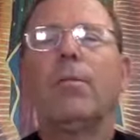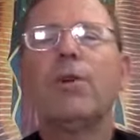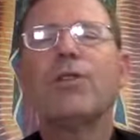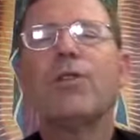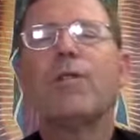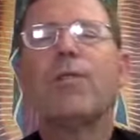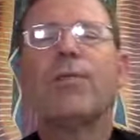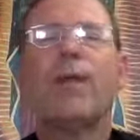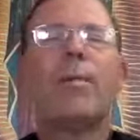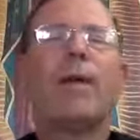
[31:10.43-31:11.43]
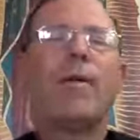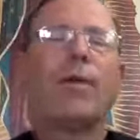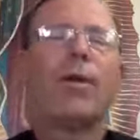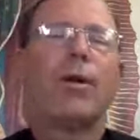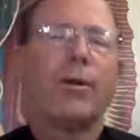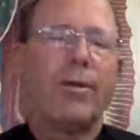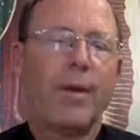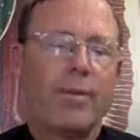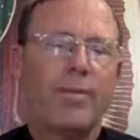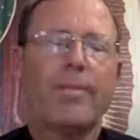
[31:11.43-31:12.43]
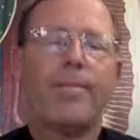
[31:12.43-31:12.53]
Most of you have probably never heard of him,